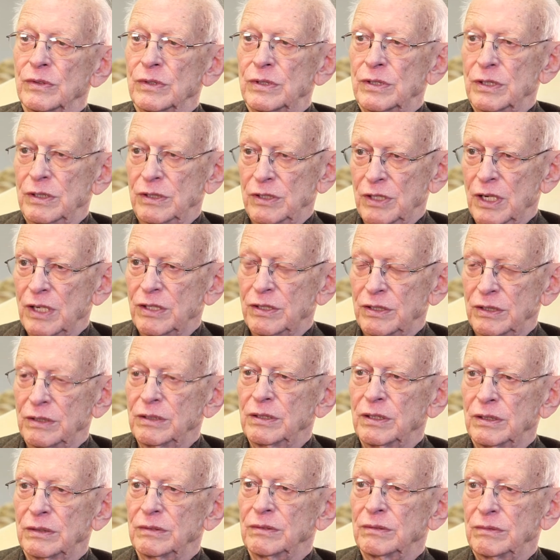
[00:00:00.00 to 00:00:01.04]
suggested
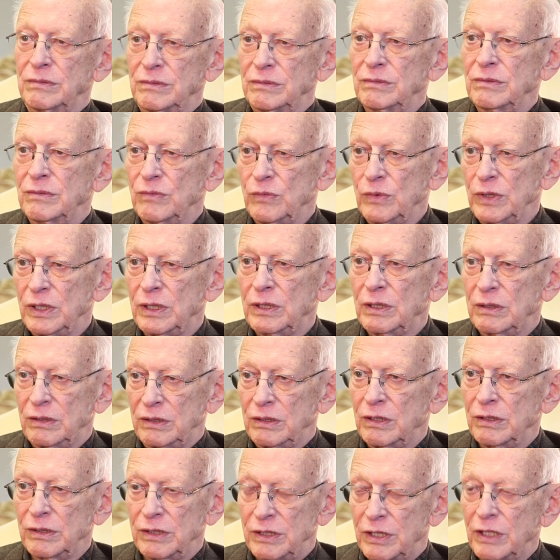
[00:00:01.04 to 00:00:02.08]
that we
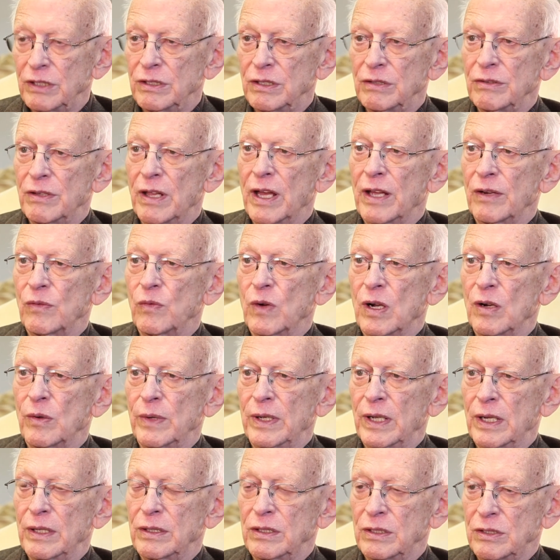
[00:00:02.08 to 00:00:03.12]
continue that while we
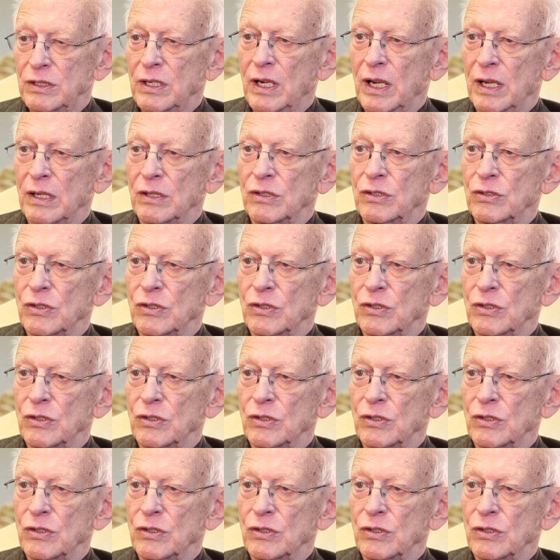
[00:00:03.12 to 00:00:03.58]
had the chance.